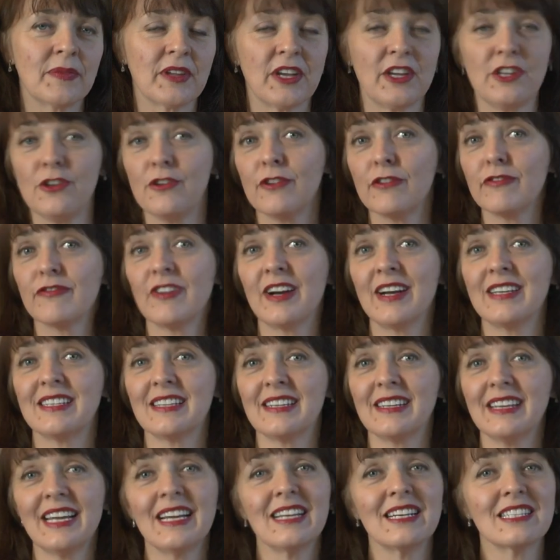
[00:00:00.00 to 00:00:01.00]
And you'll find a
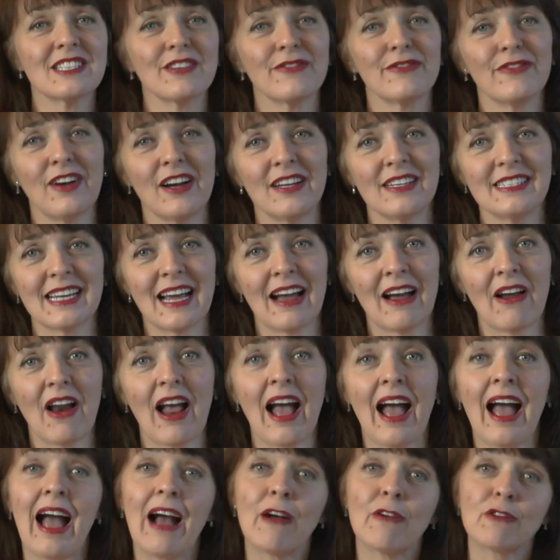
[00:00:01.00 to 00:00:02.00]
link to find out
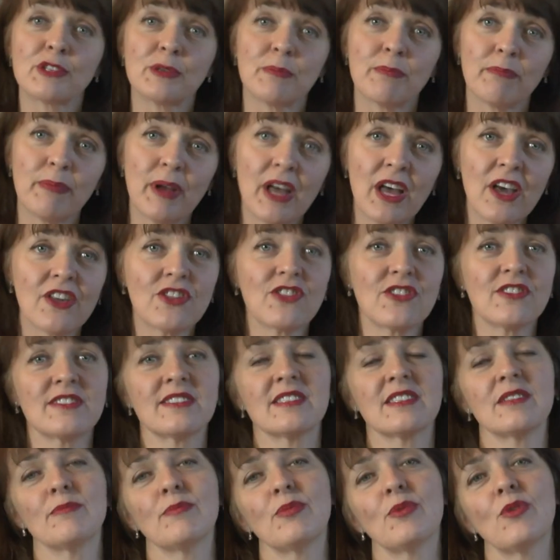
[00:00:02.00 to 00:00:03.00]
how to purchase
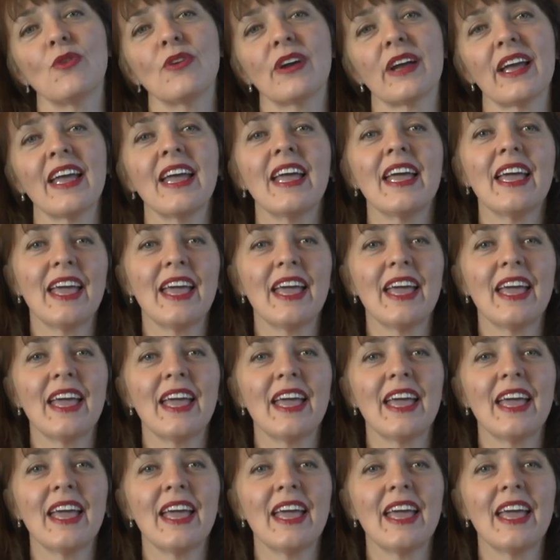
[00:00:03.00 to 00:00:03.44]
the book